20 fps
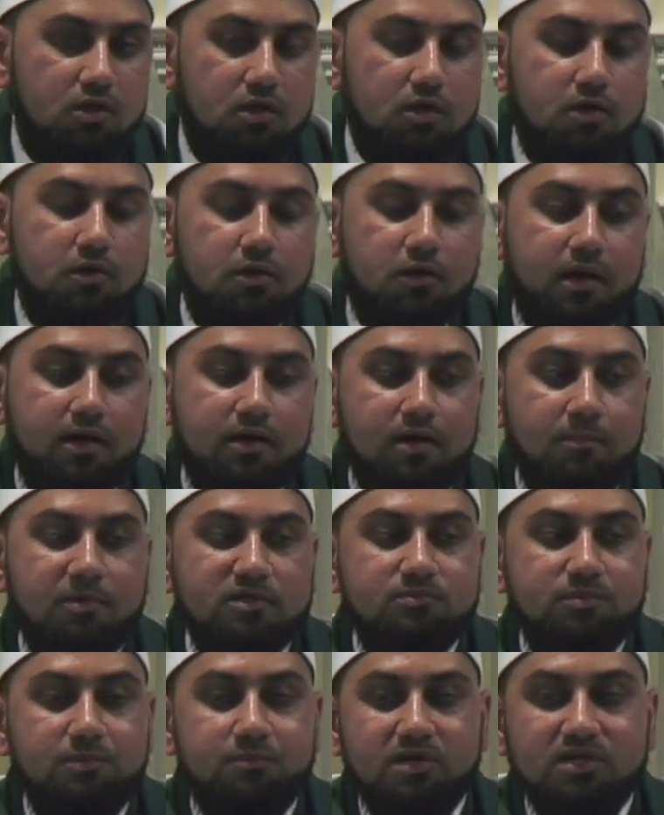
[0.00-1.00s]
Right, it must be
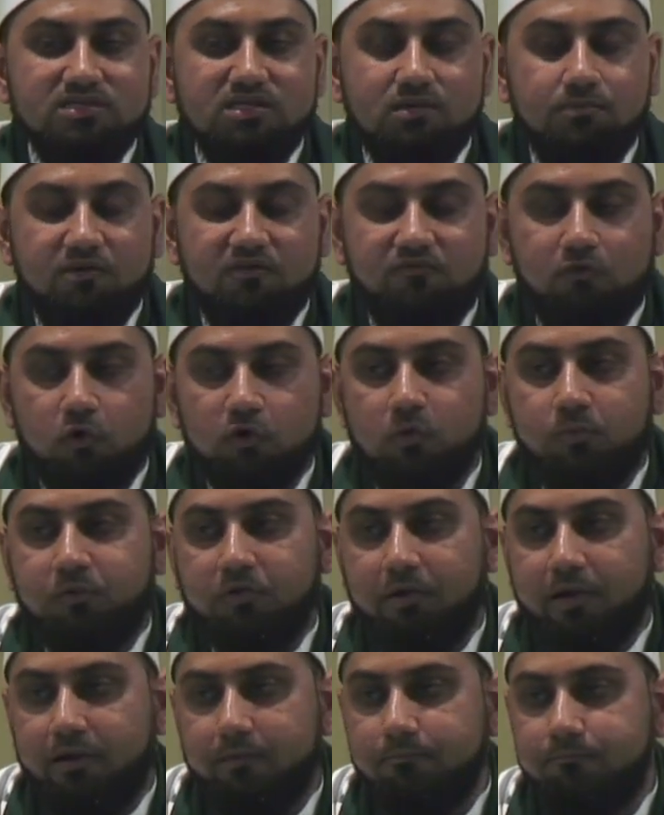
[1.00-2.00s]
present before you
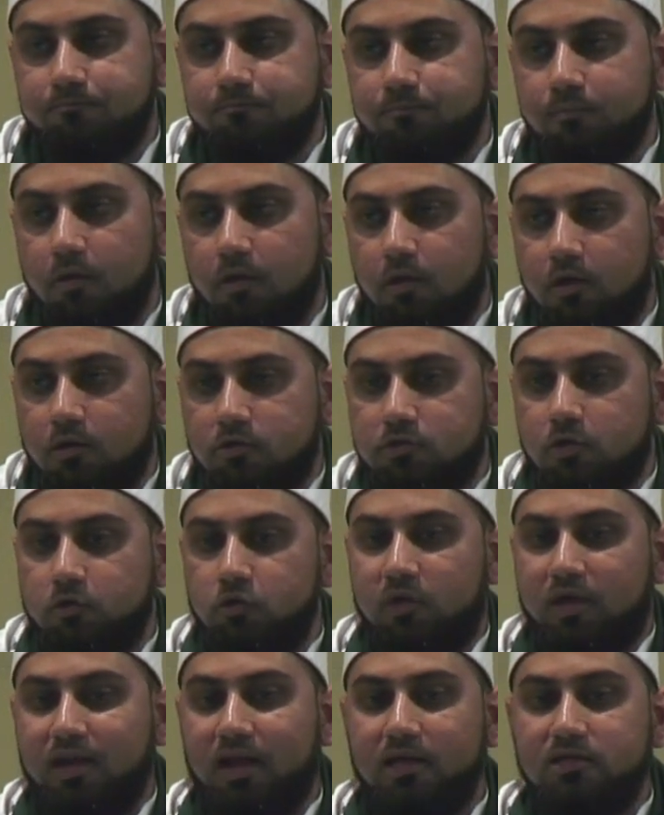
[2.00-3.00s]
pray. So you
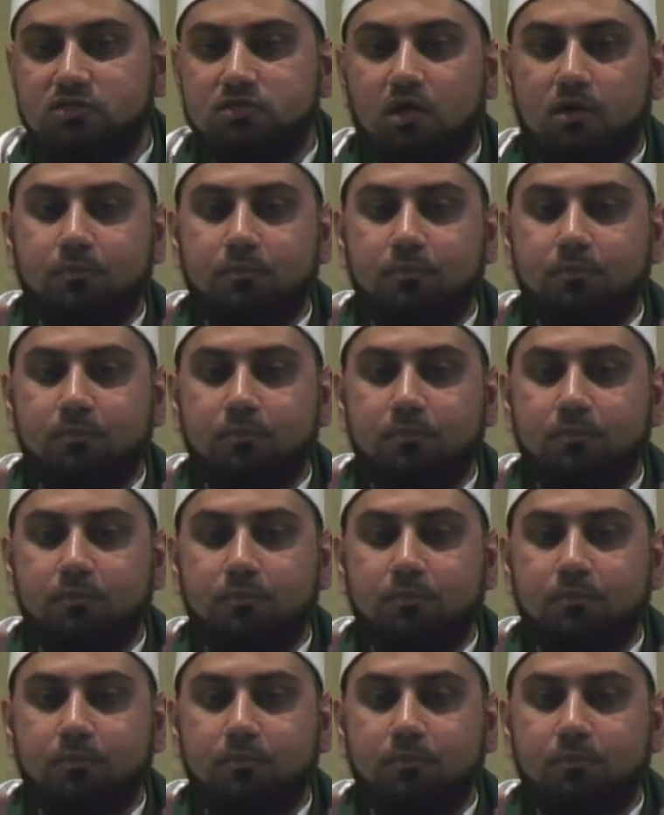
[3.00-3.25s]
cannot start